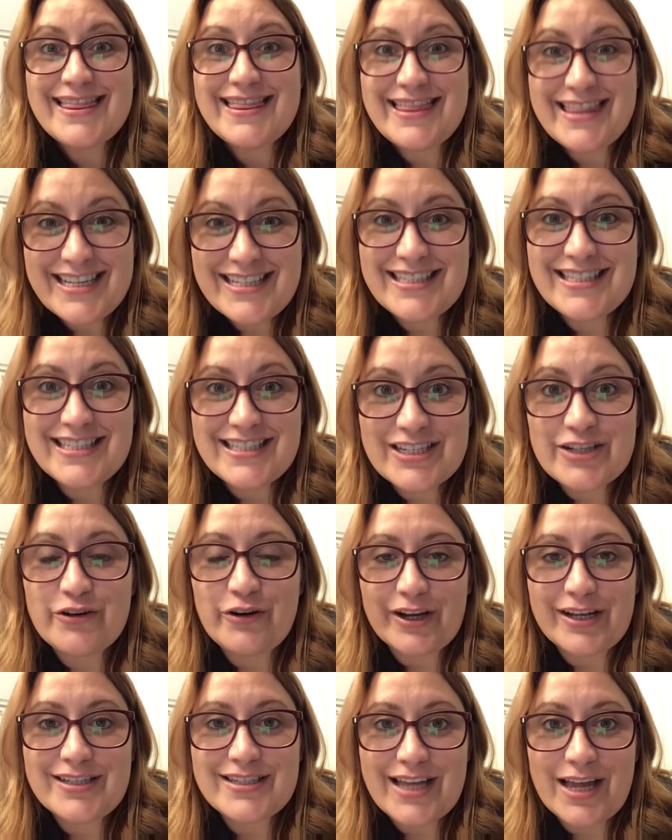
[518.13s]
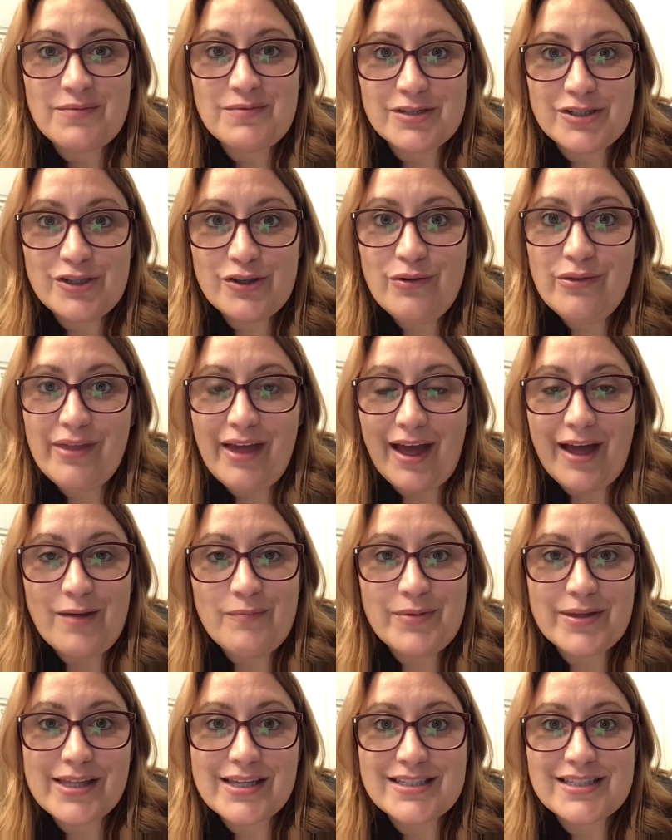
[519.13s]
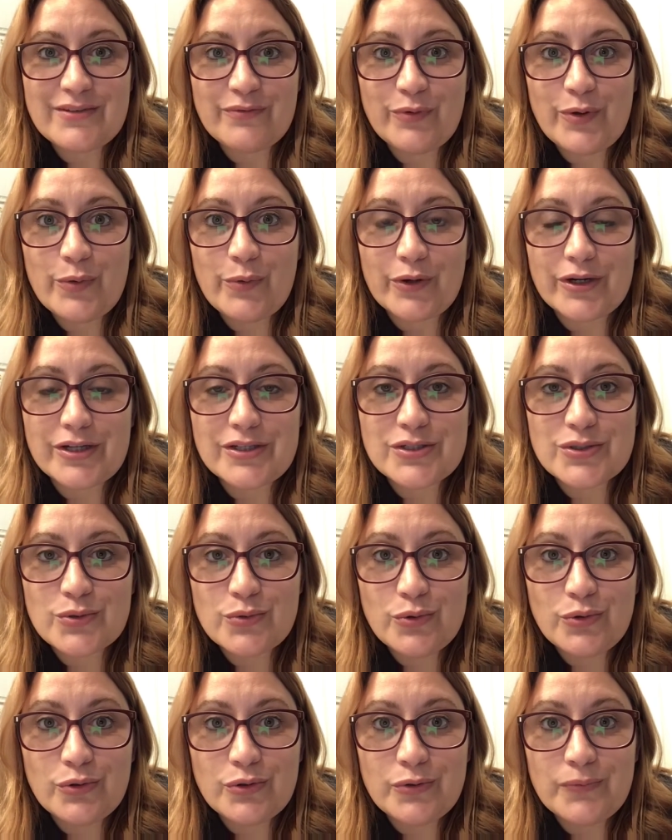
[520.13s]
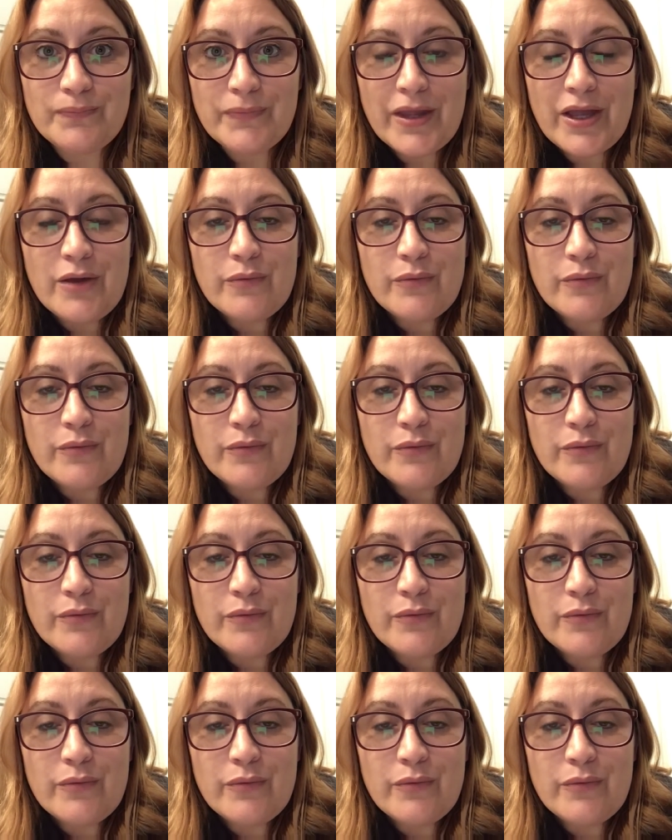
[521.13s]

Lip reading: this is a great time to do that, because if we were at school,